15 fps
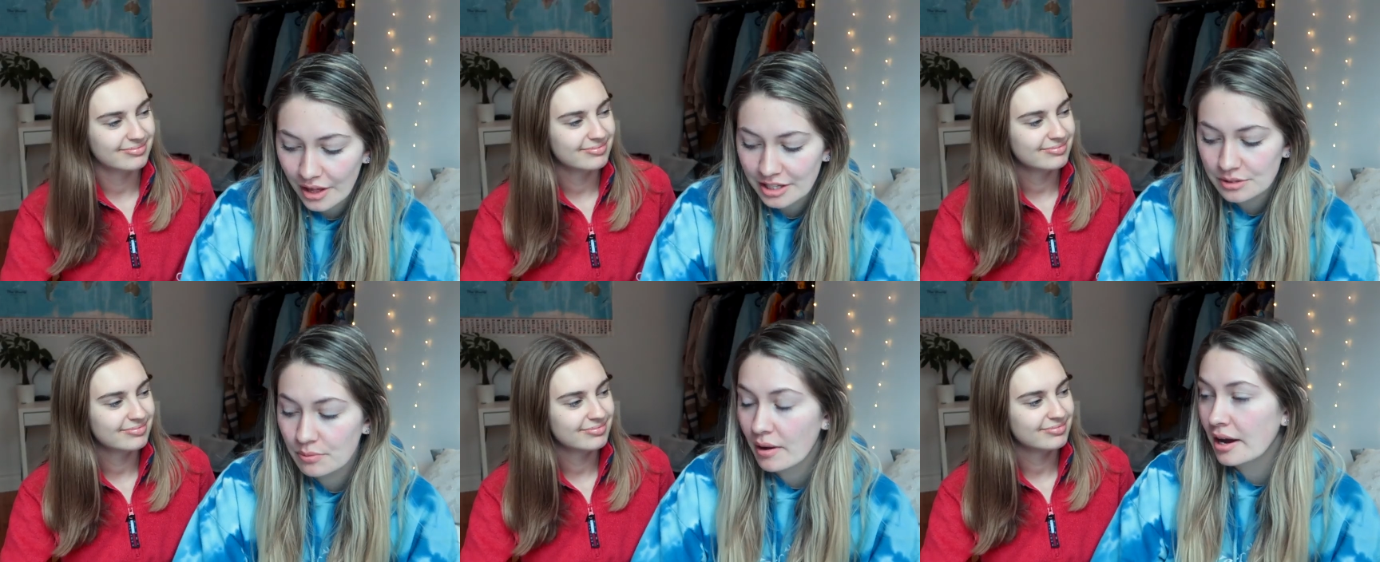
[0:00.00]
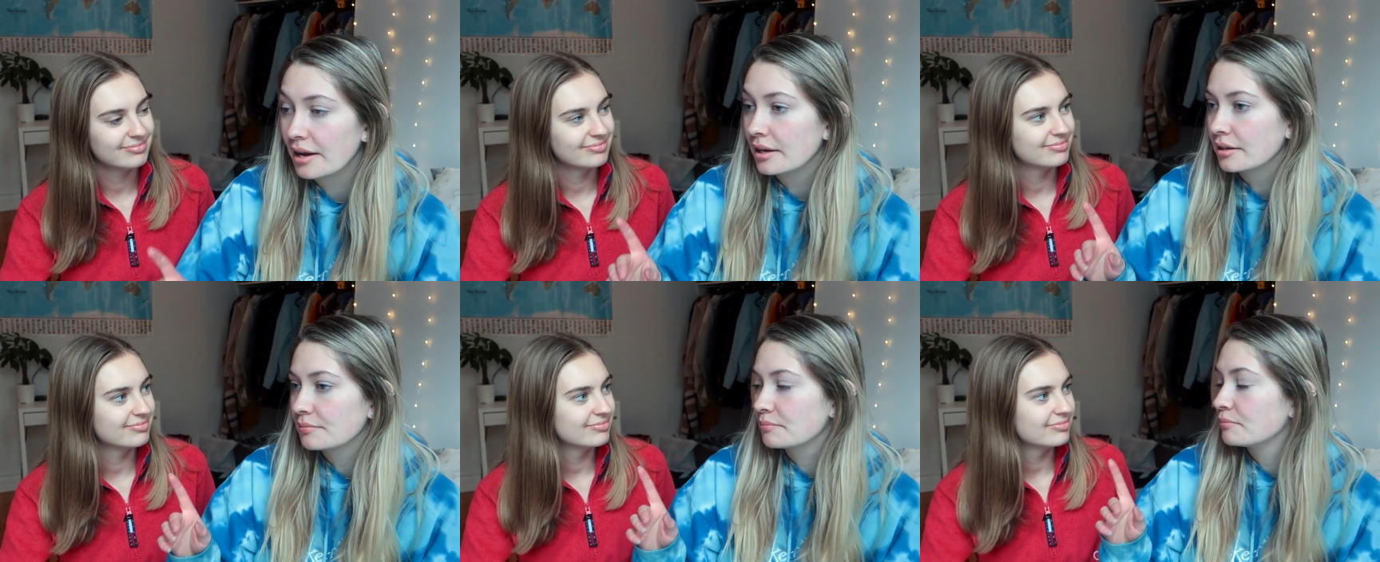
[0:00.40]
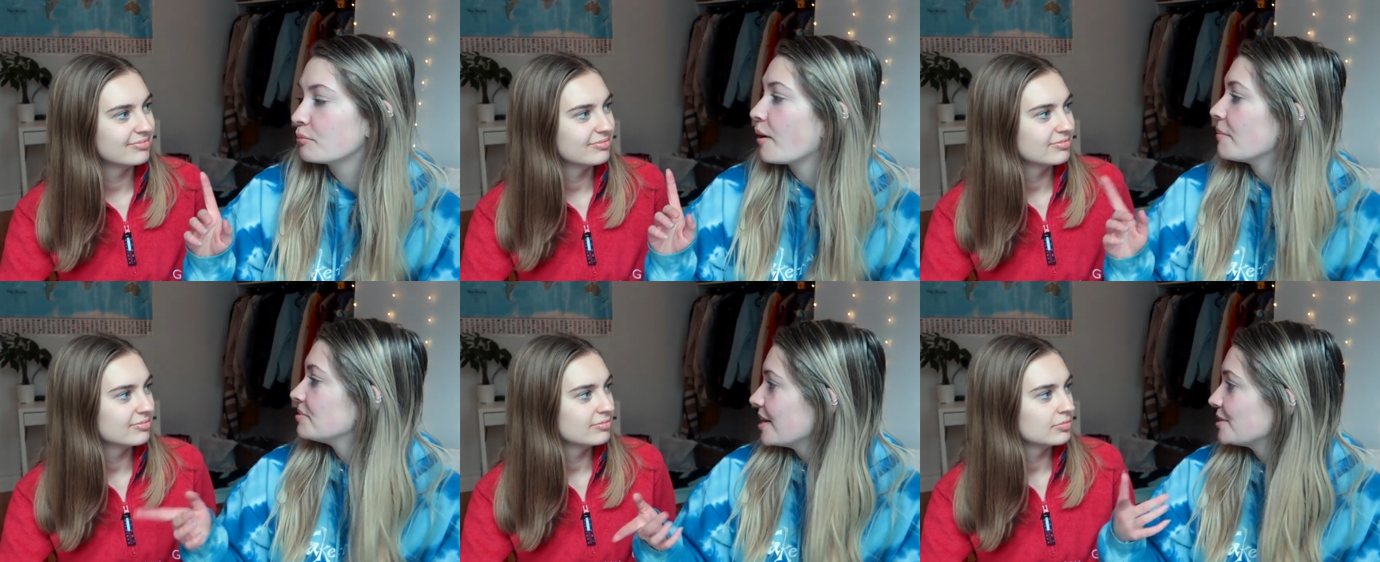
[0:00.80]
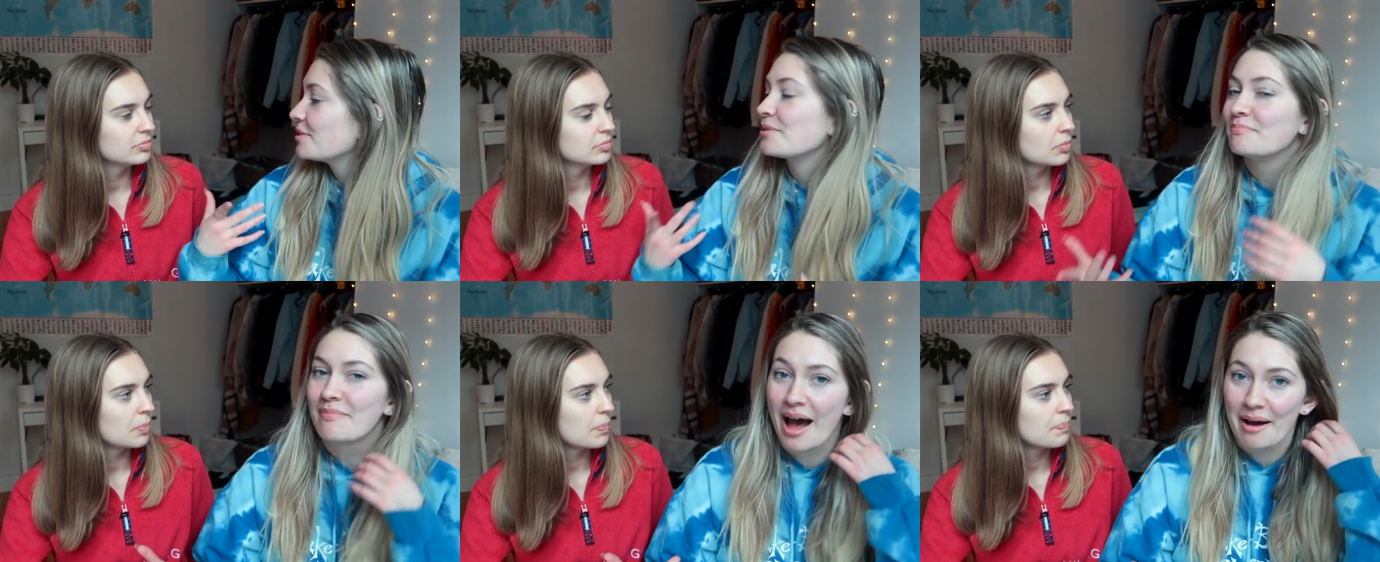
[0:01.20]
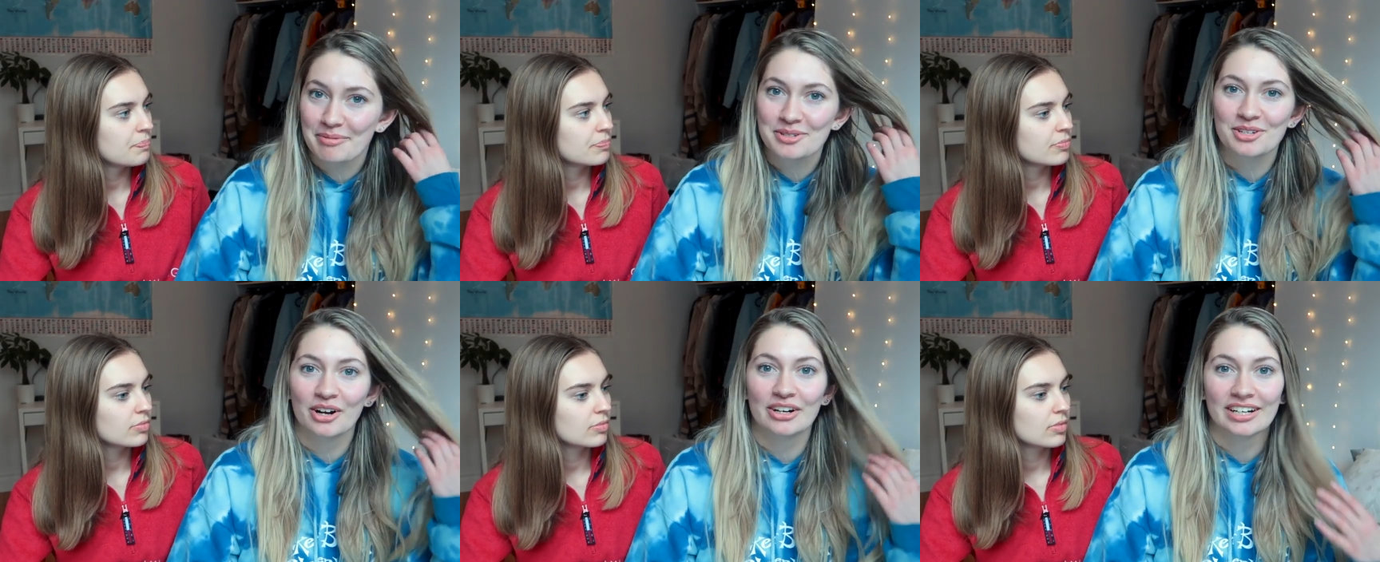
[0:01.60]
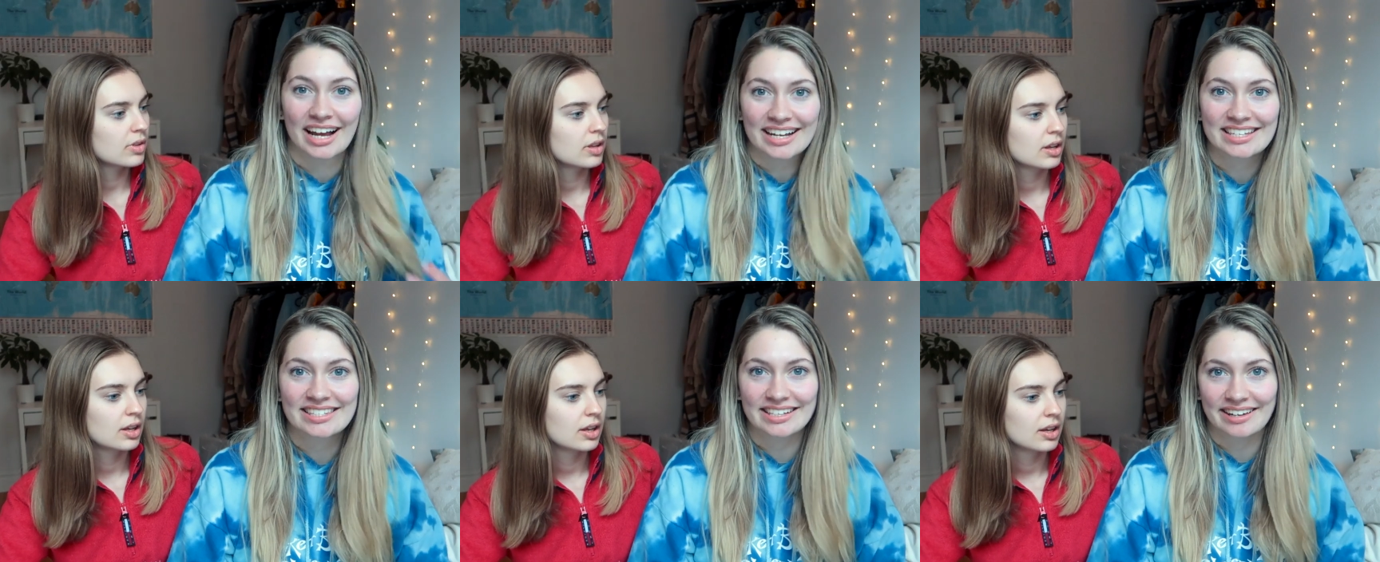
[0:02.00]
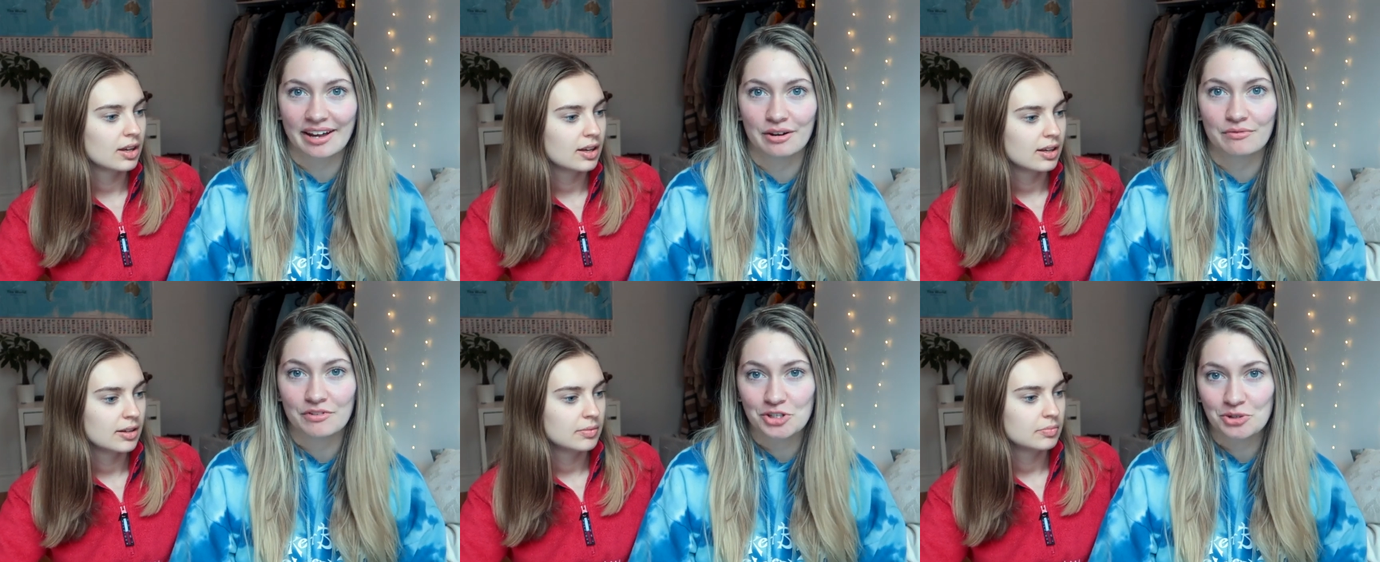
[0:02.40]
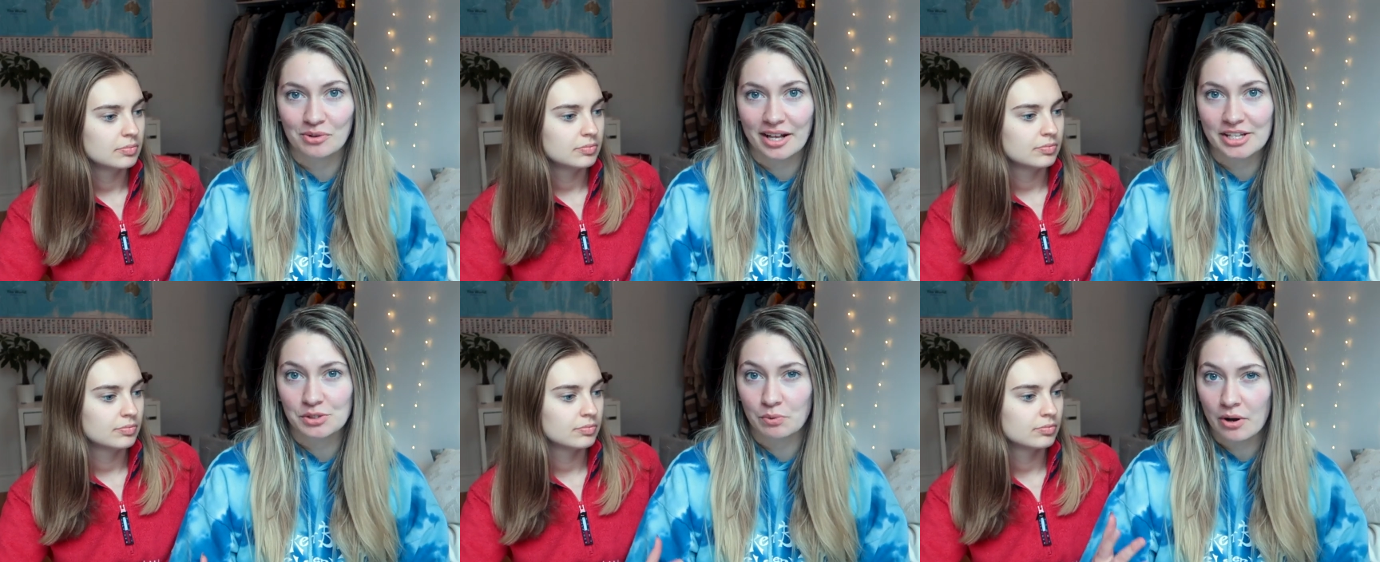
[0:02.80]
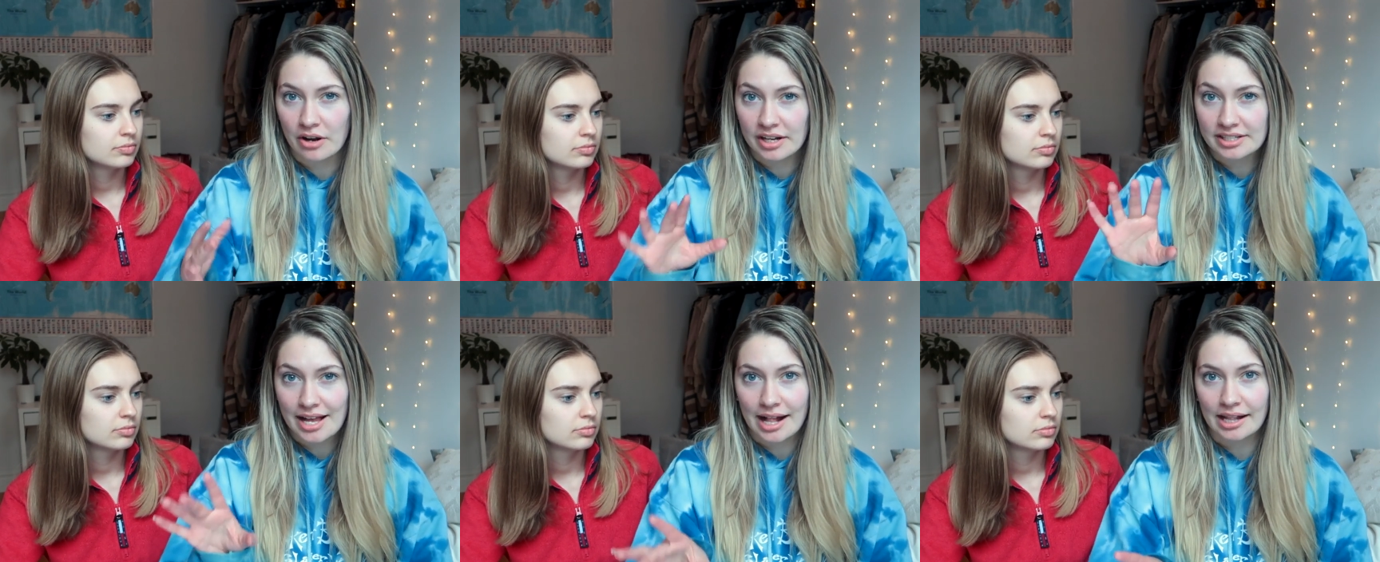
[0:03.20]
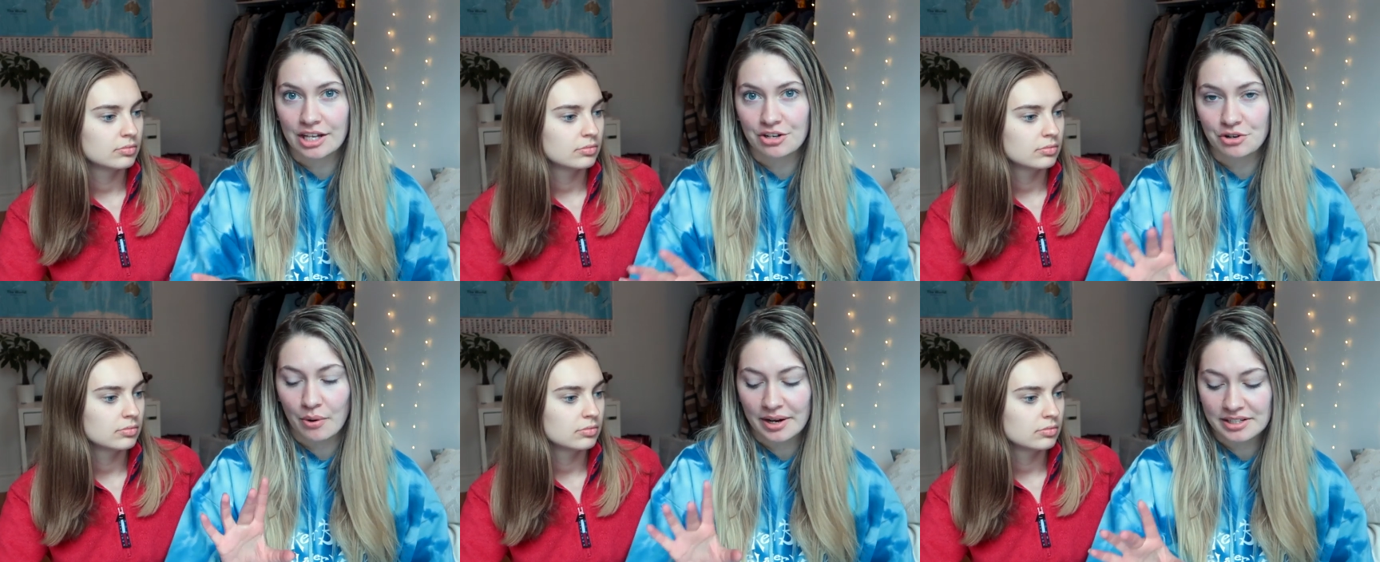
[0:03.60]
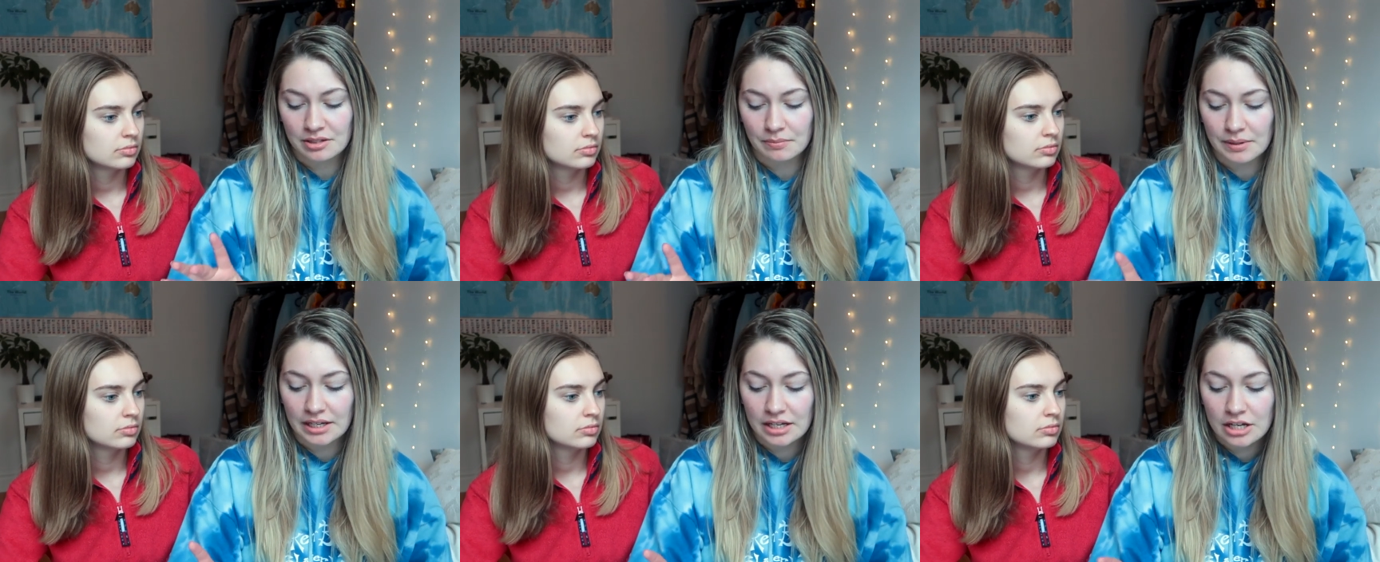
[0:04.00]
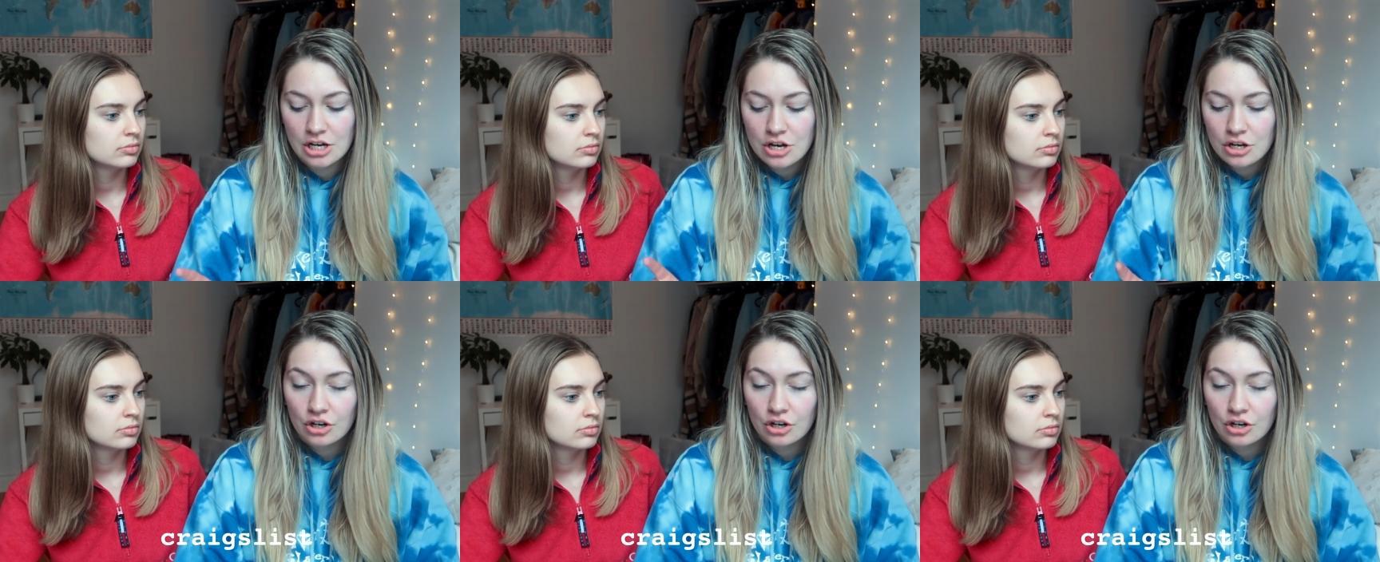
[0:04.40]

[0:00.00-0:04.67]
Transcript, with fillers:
Speaker 1: that's why websites with maps are nice to kind of visualize where exactly you're going to be.